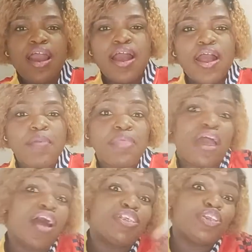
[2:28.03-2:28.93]
They
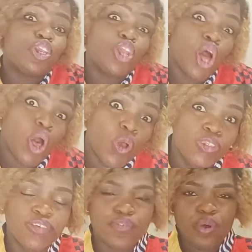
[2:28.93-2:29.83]
ask
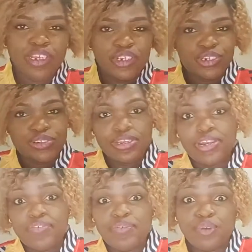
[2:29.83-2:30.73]
loads of questions,
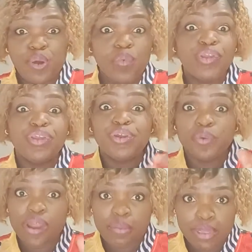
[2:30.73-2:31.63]
and if you've got one, you know
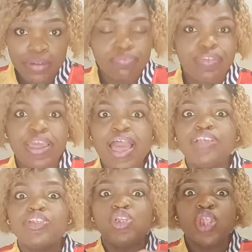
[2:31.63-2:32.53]
what I mean. They
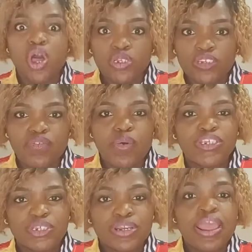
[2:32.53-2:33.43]
ask loads of
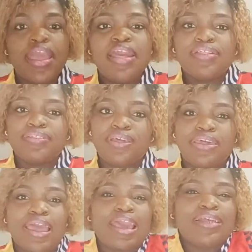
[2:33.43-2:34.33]
questions. They
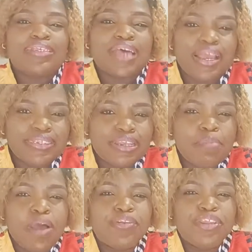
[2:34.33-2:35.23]
get excited
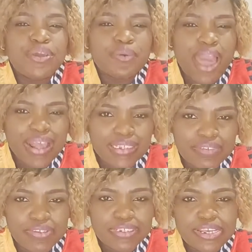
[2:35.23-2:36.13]
about new
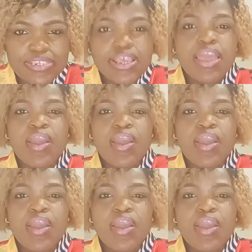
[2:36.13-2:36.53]
activities.